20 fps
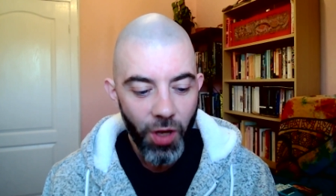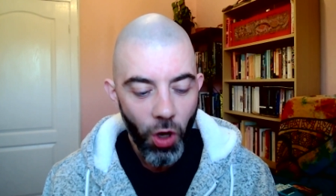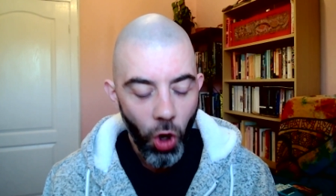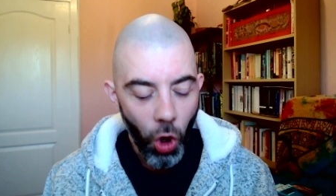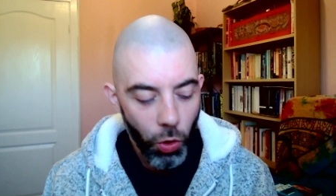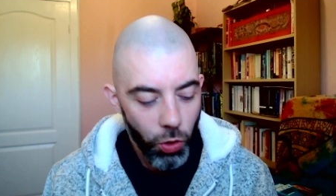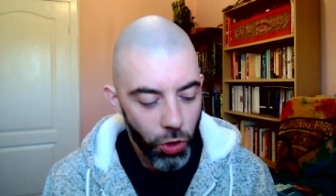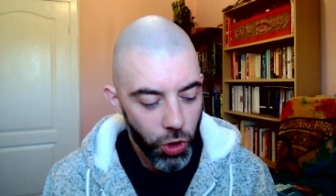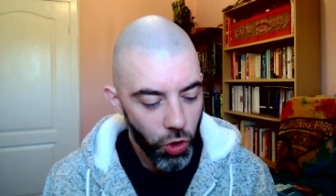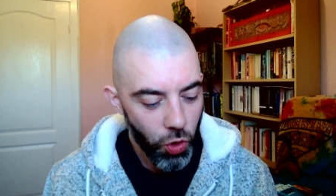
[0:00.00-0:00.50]

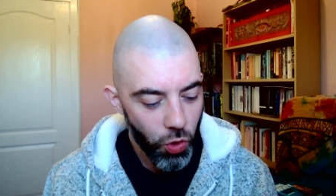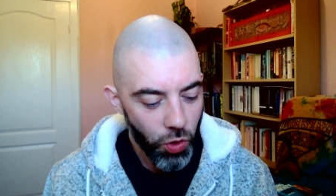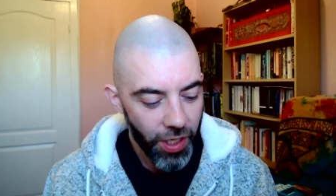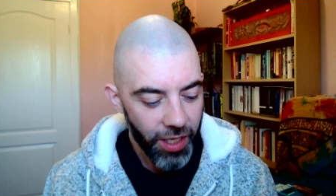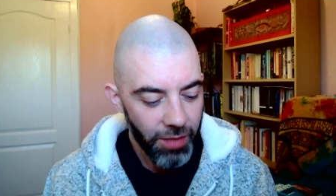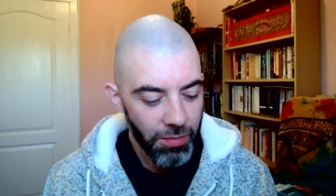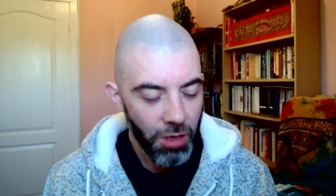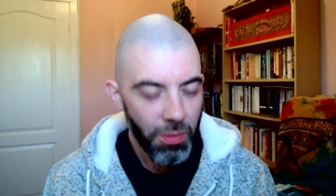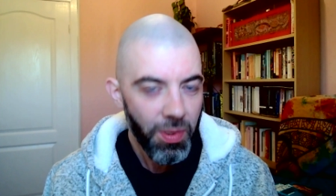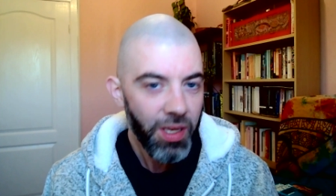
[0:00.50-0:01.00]
Also,
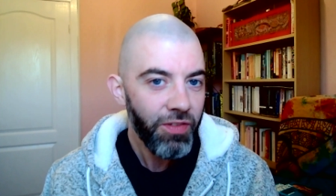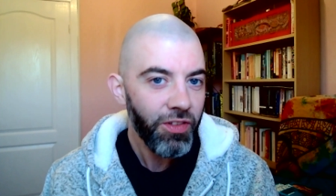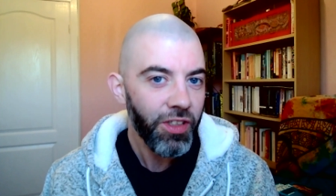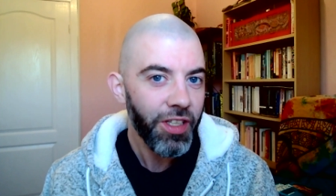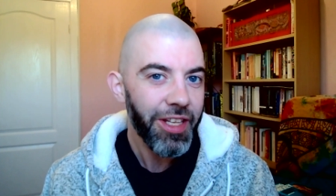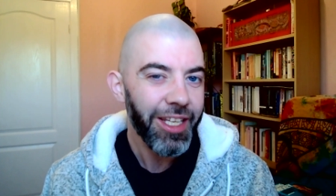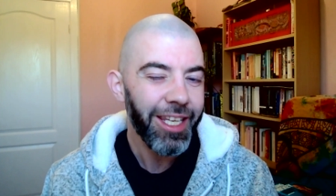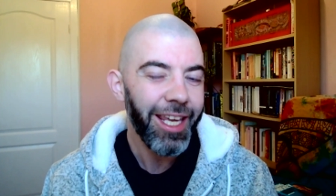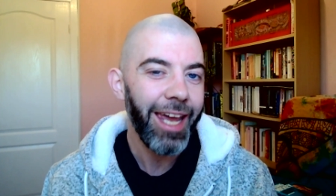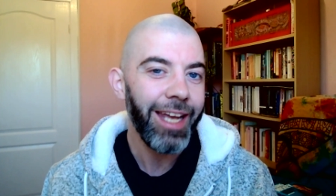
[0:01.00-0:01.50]
maybe even
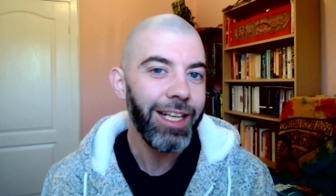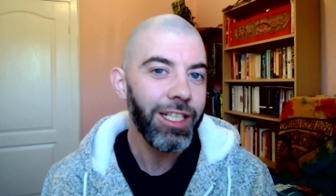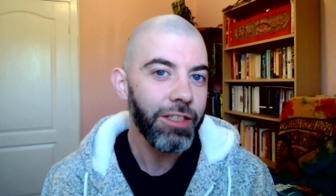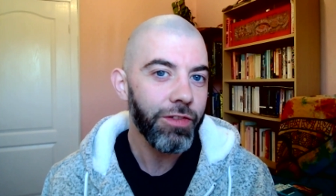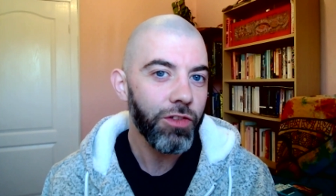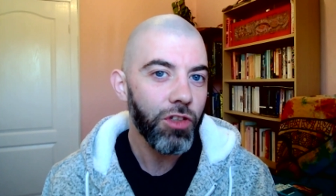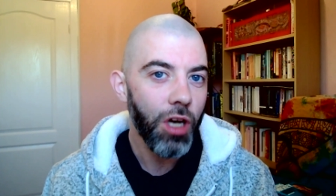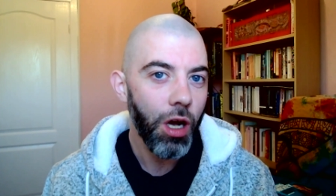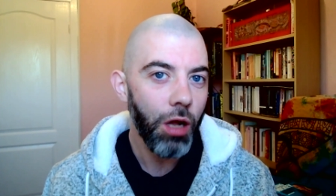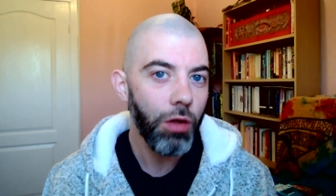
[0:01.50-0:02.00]
the kind
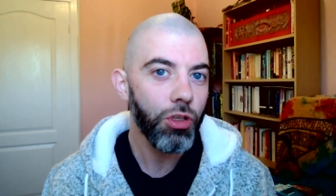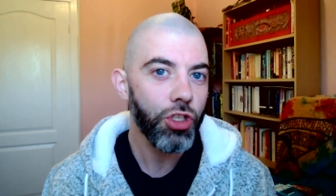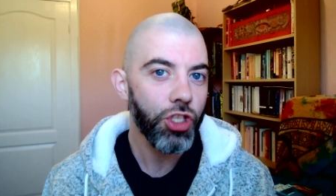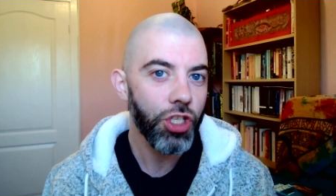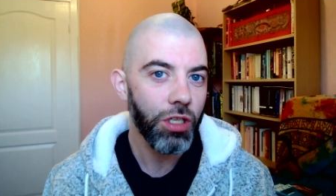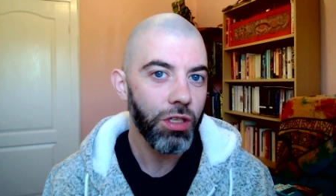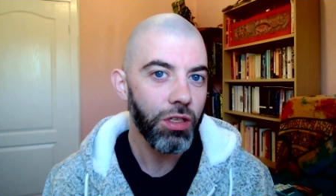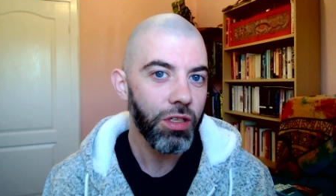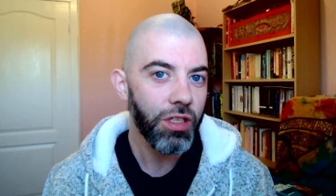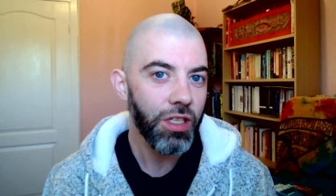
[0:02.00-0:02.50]
of
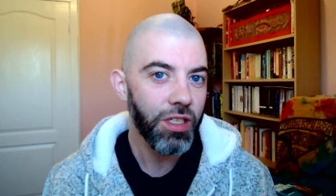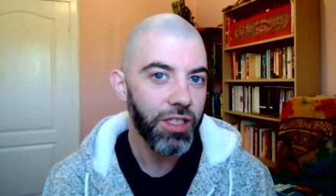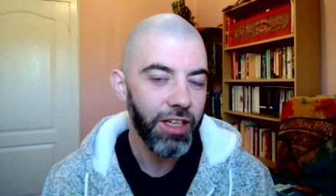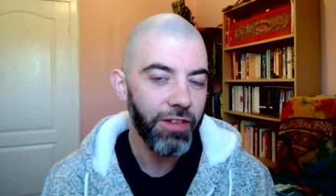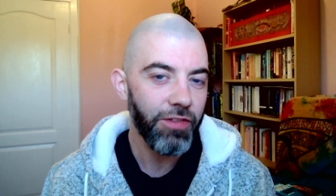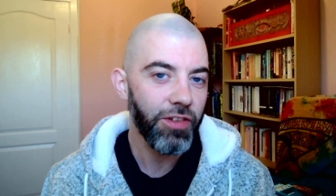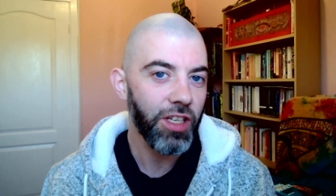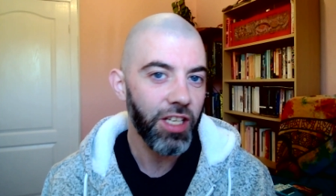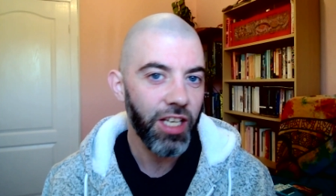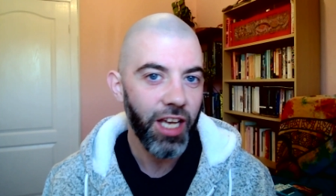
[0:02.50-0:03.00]
culture that
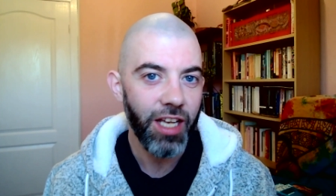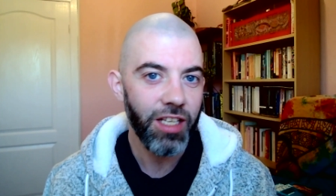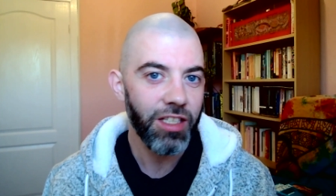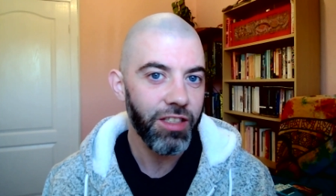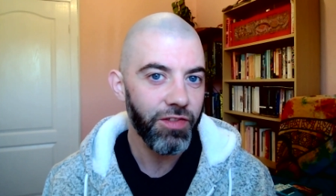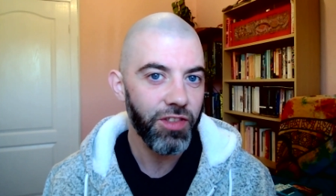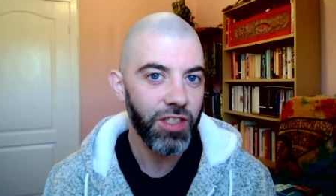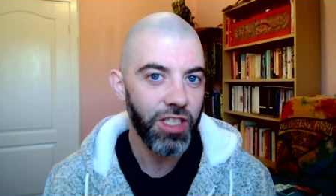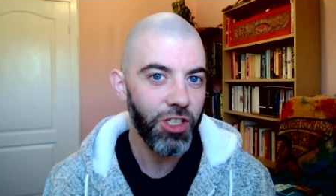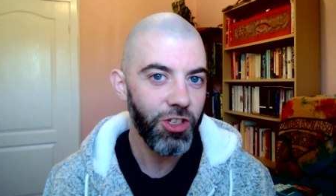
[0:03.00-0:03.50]
different kinds
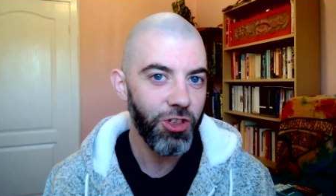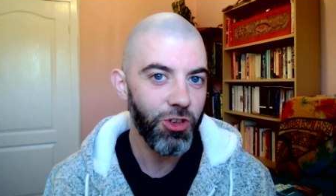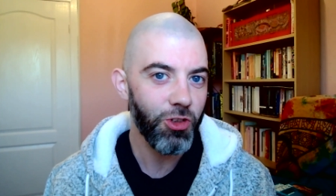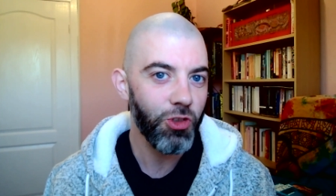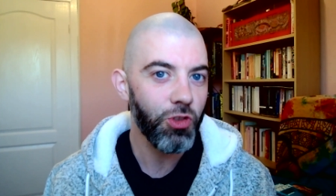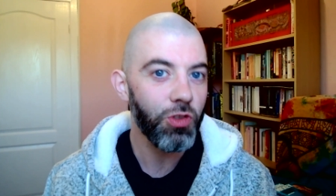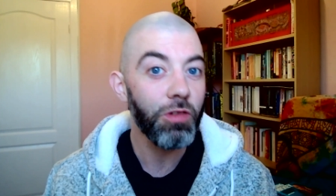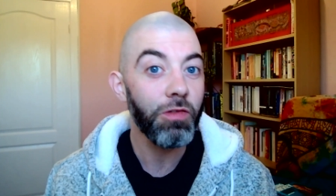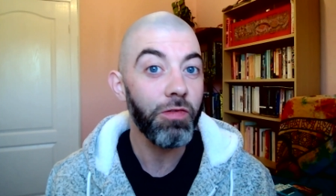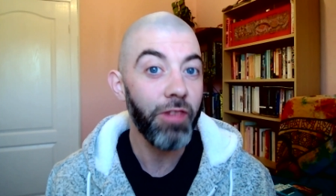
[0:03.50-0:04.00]
of teachers
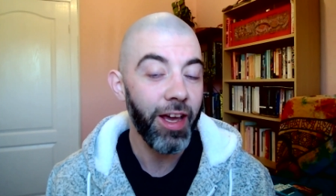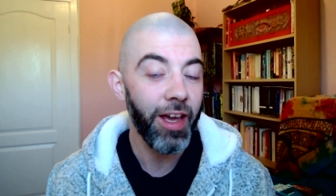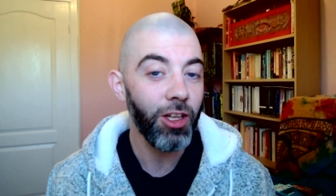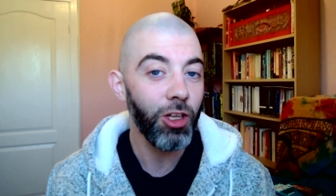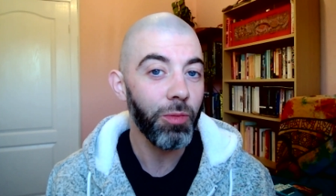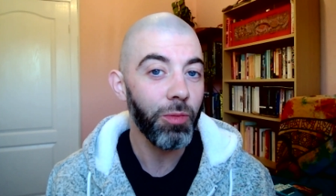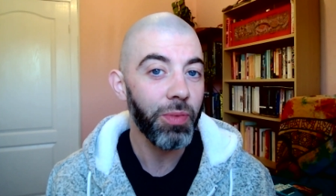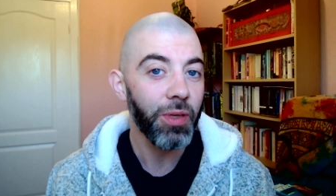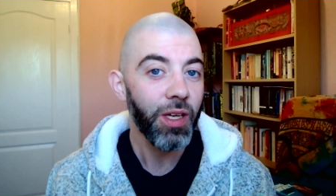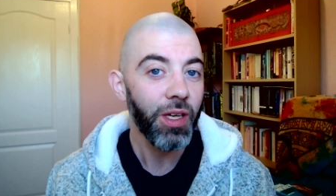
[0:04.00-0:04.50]

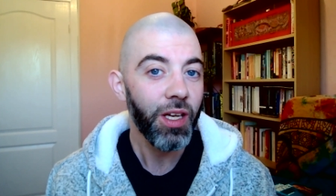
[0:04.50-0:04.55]
develop